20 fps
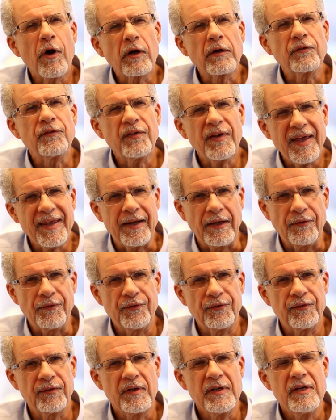our
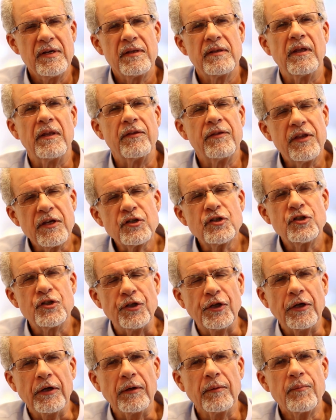tenets that this
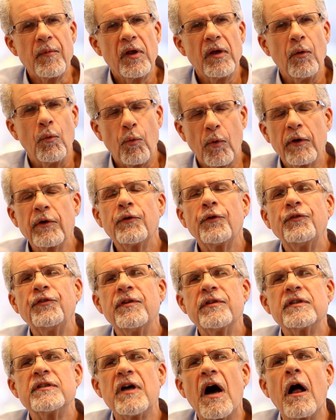year we're going to
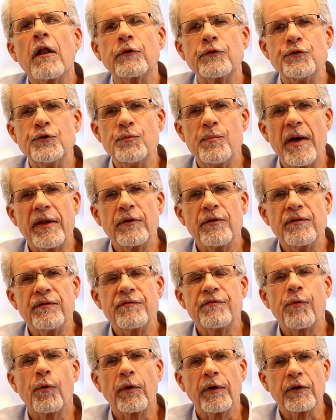see the dollar do better than
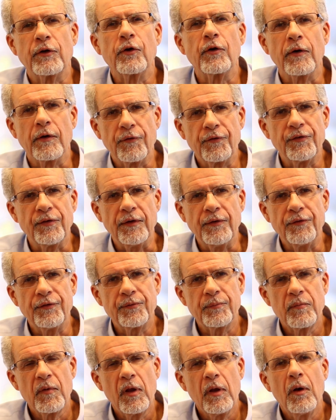foreign
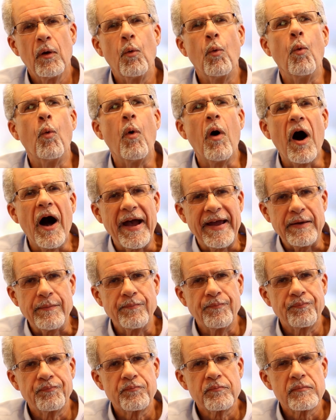currencies. Why?
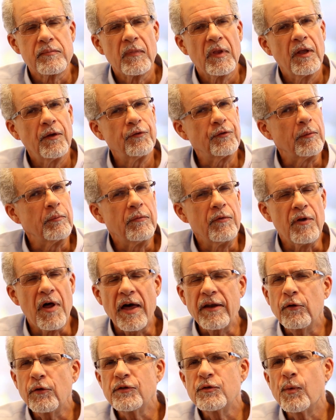So
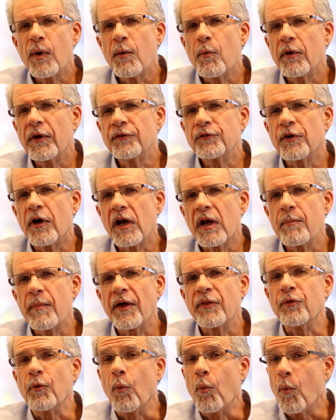not only do I want to talk
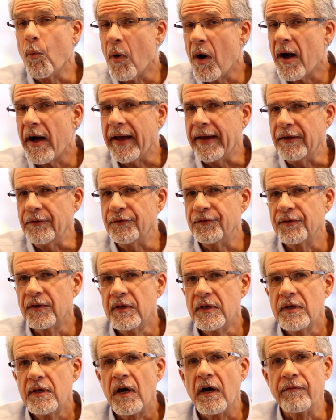about the whys
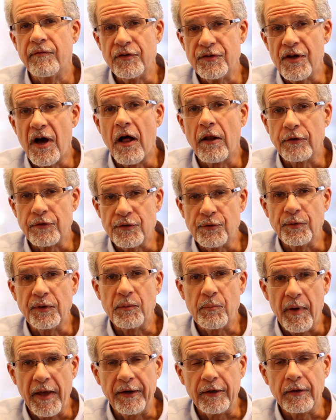of the dollar
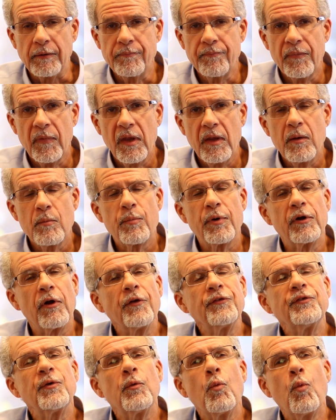doing better, but
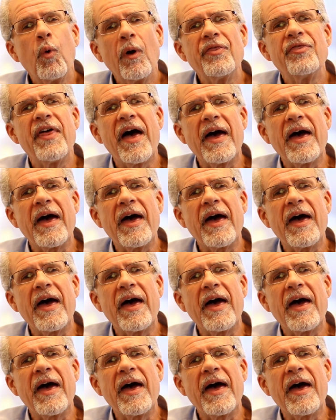also what